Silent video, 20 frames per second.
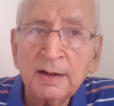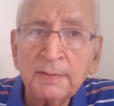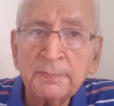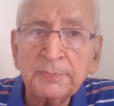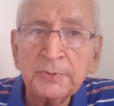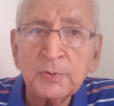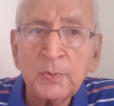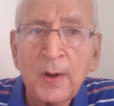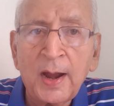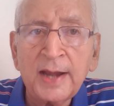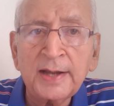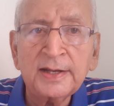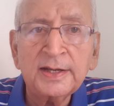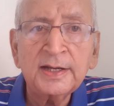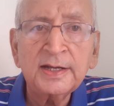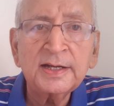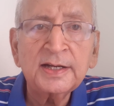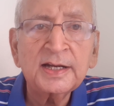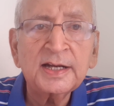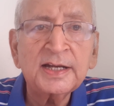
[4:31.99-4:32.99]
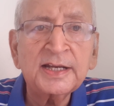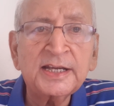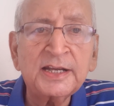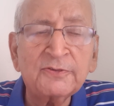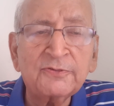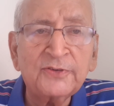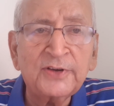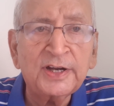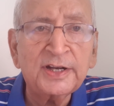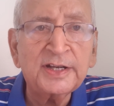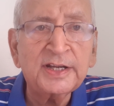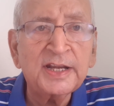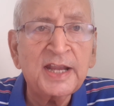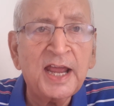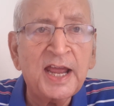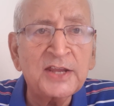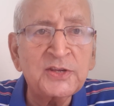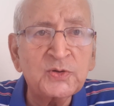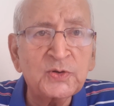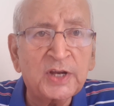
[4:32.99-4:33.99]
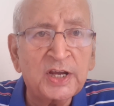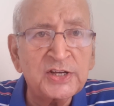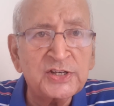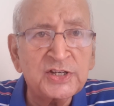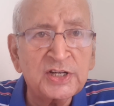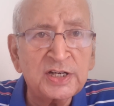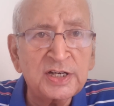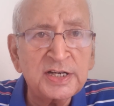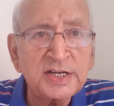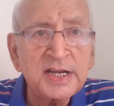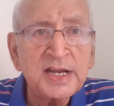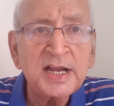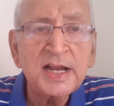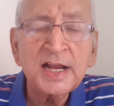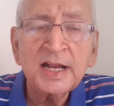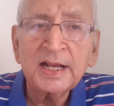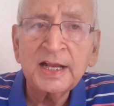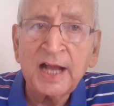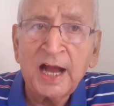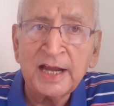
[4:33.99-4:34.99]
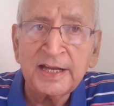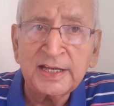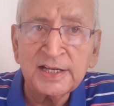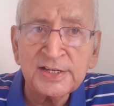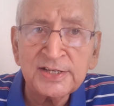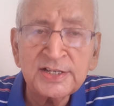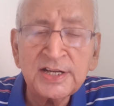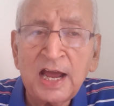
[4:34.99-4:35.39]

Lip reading: provide definite education, guidance.